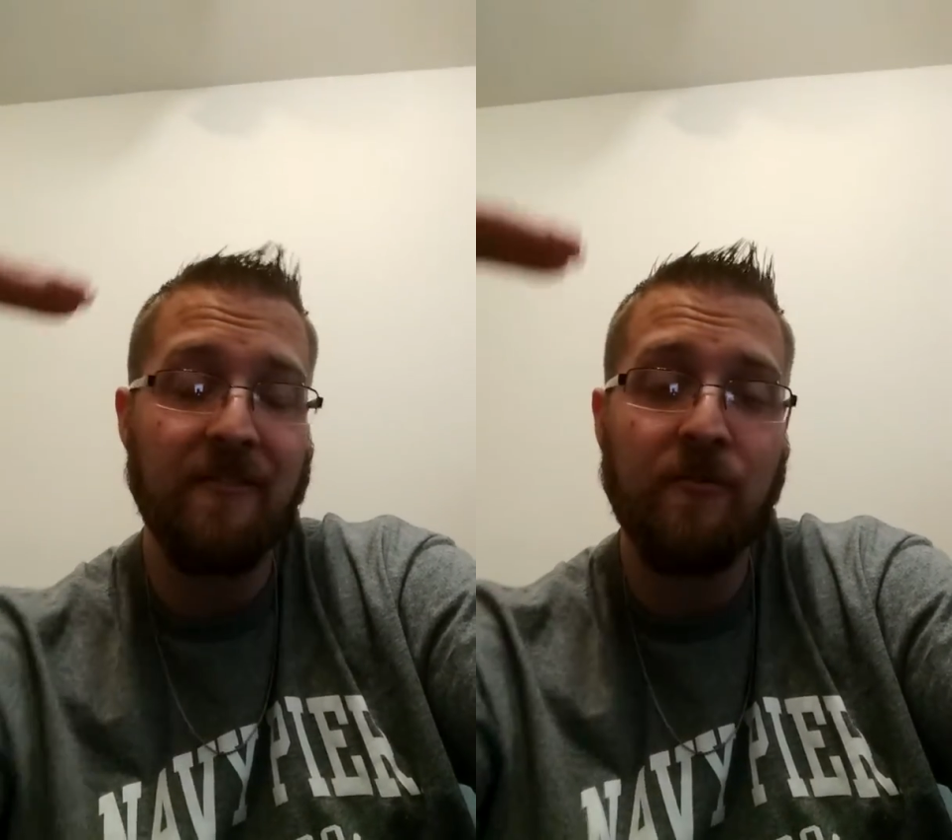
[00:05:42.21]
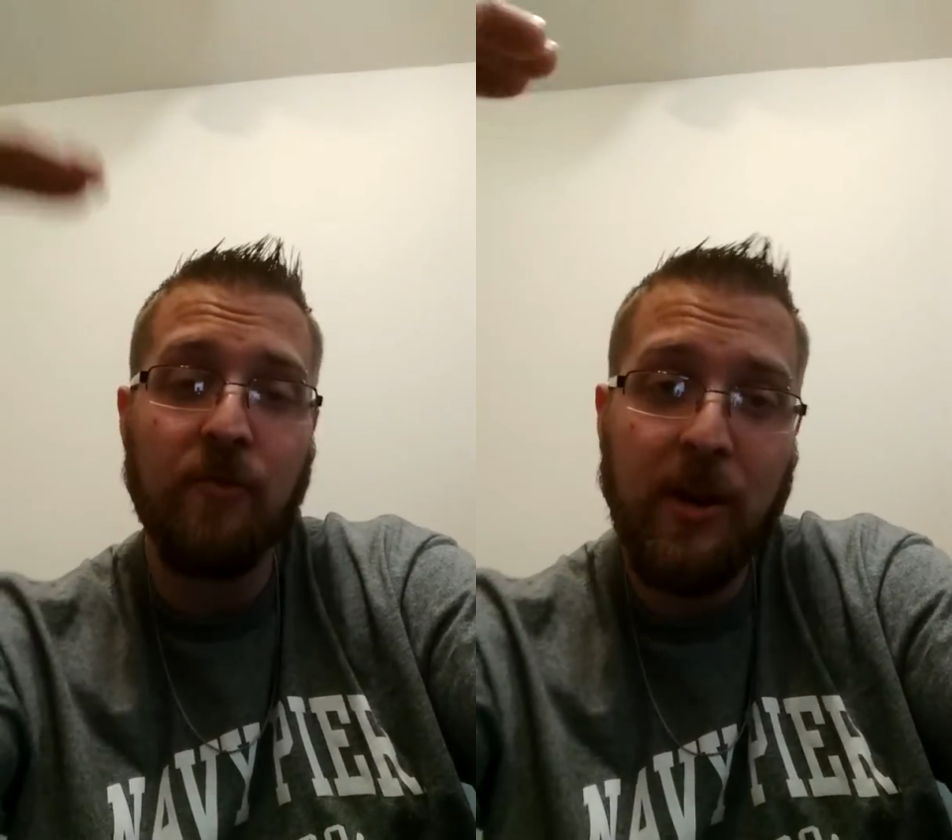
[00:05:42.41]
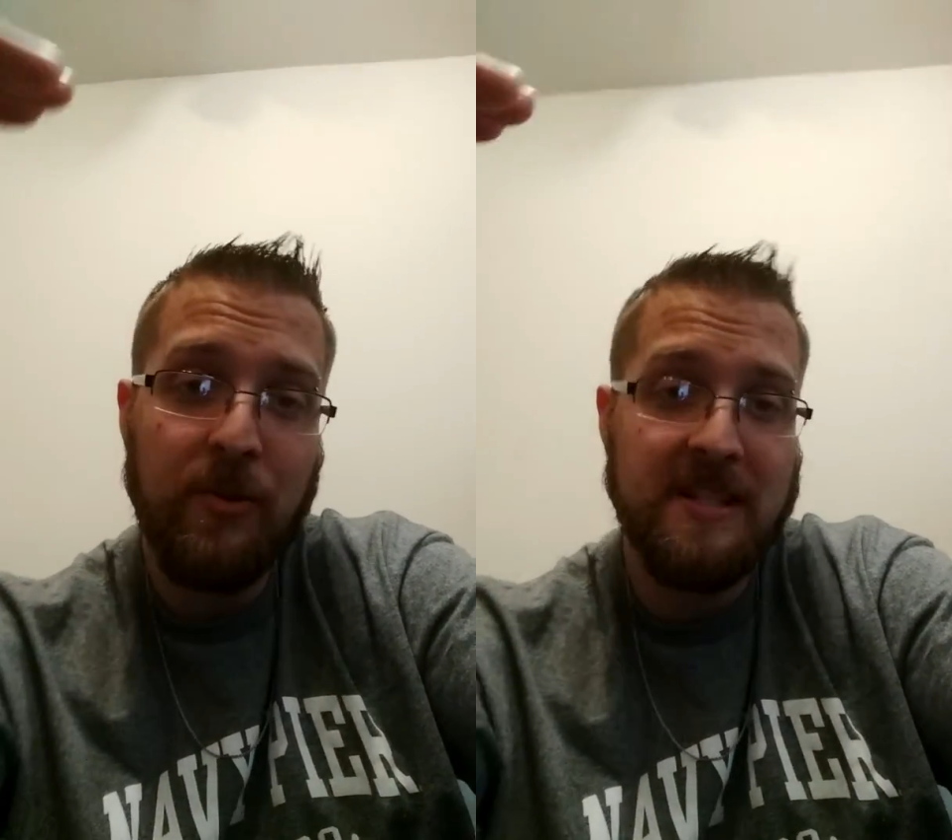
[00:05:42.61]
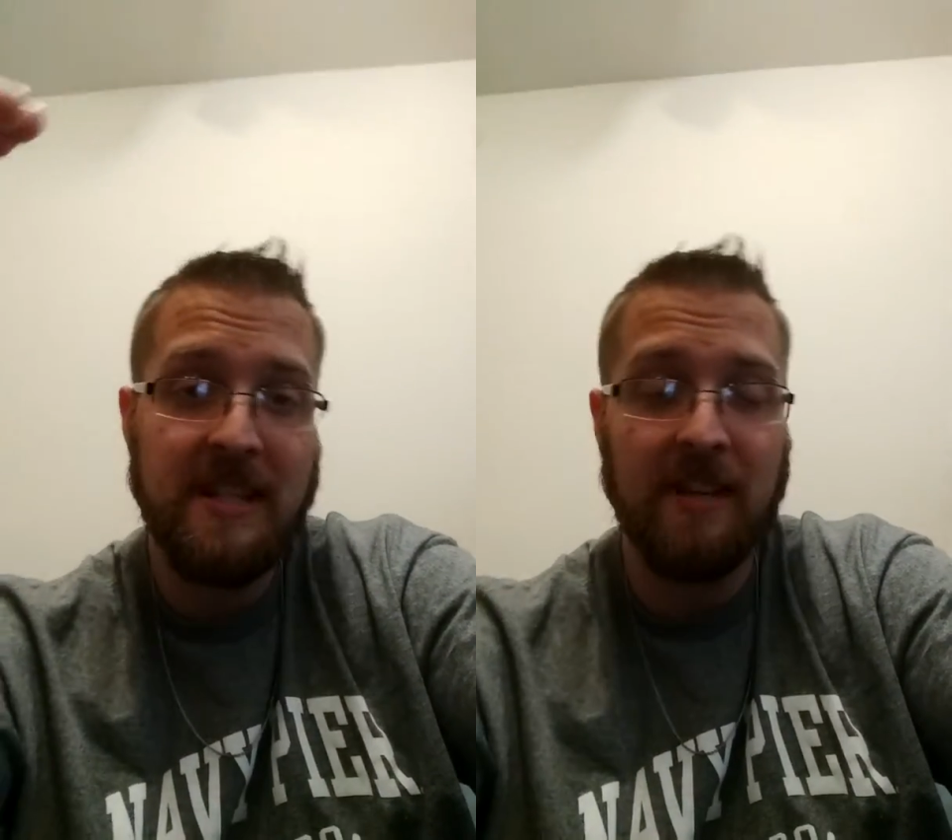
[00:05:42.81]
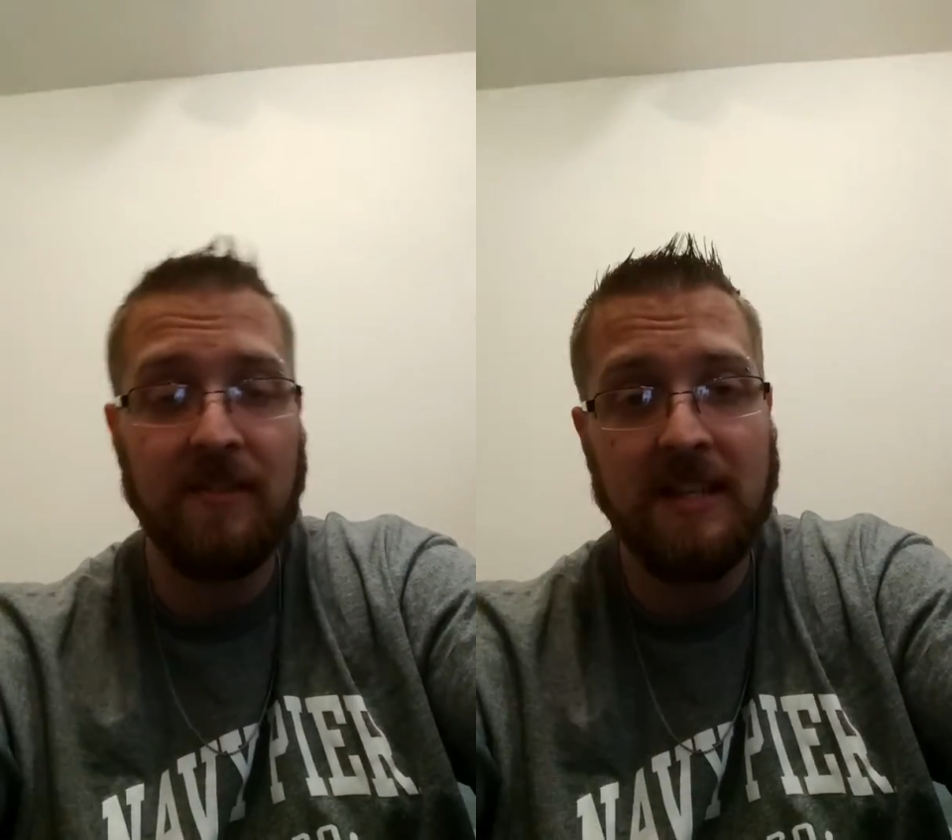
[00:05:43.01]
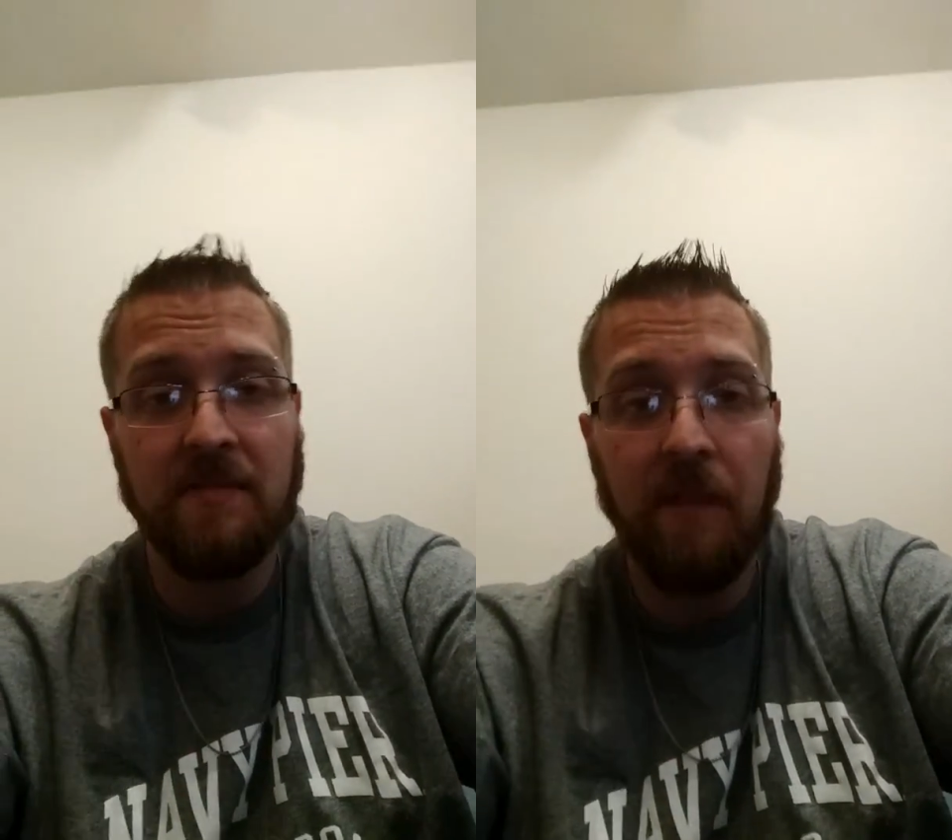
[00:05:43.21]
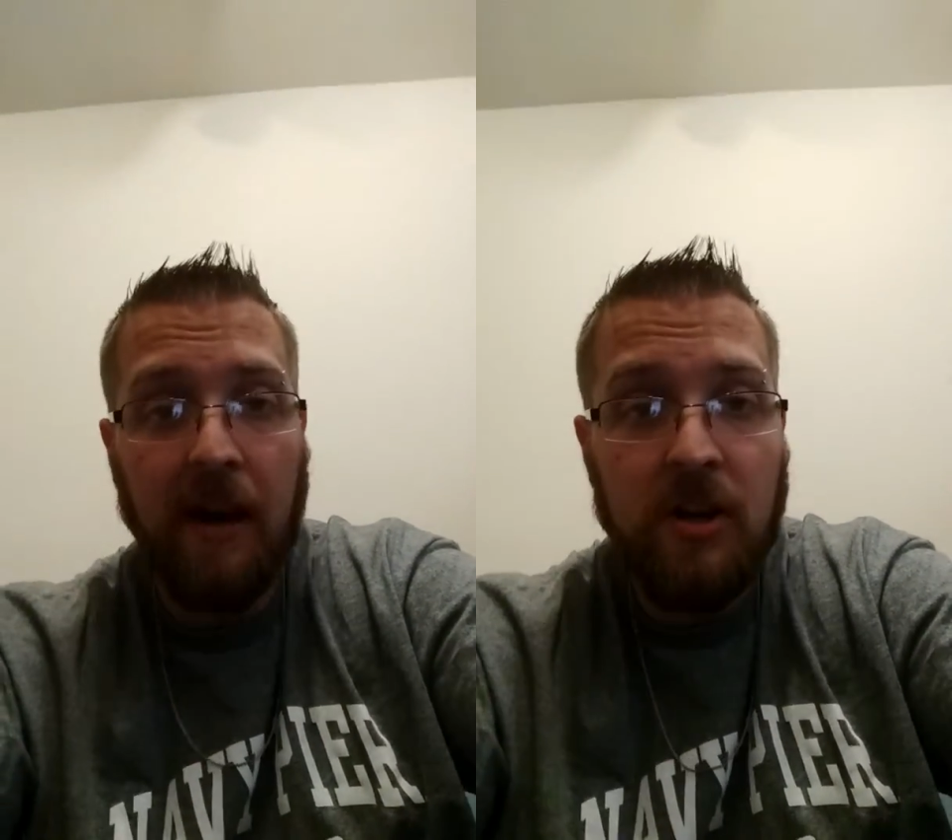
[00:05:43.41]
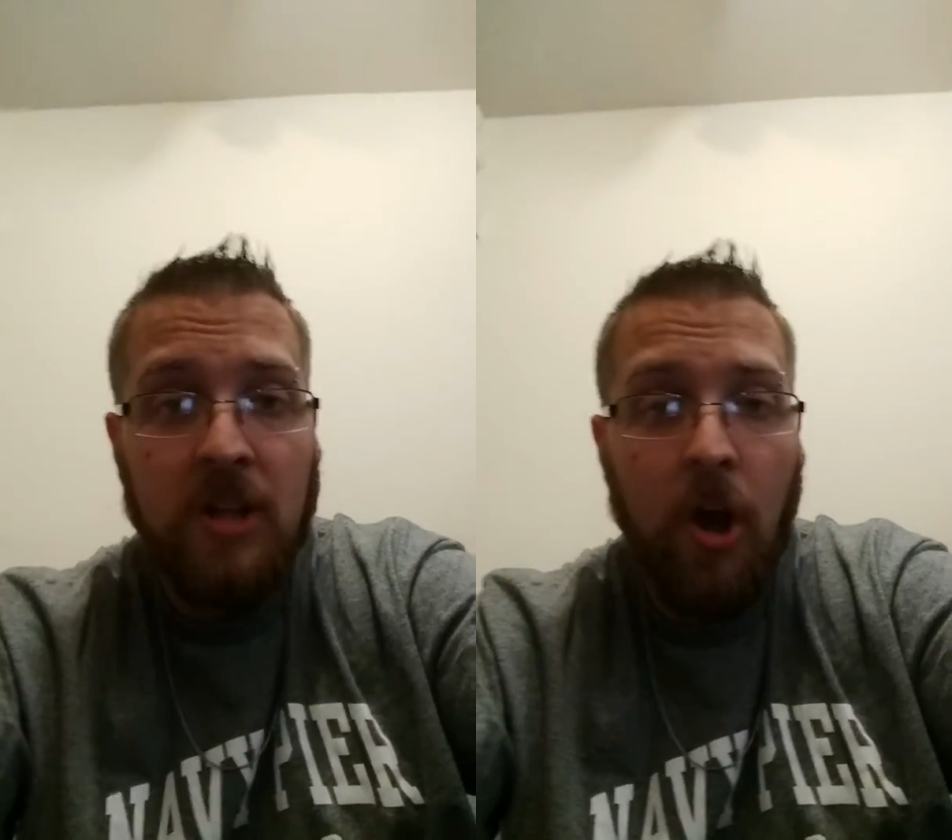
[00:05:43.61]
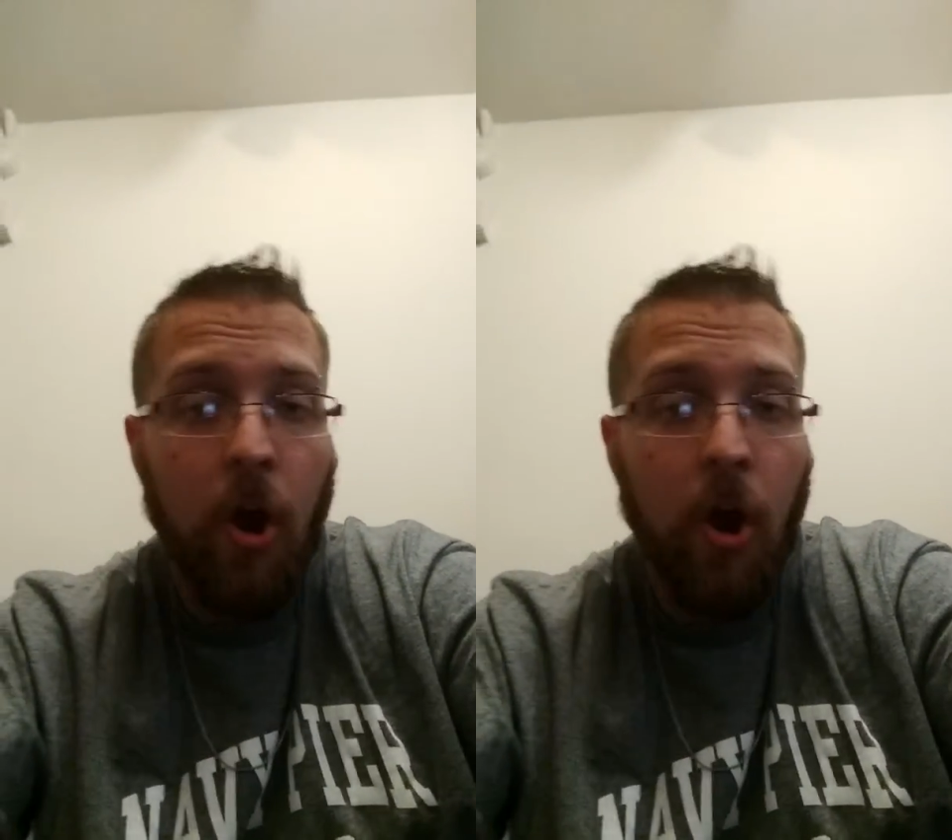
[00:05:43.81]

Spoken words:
frequency of these fires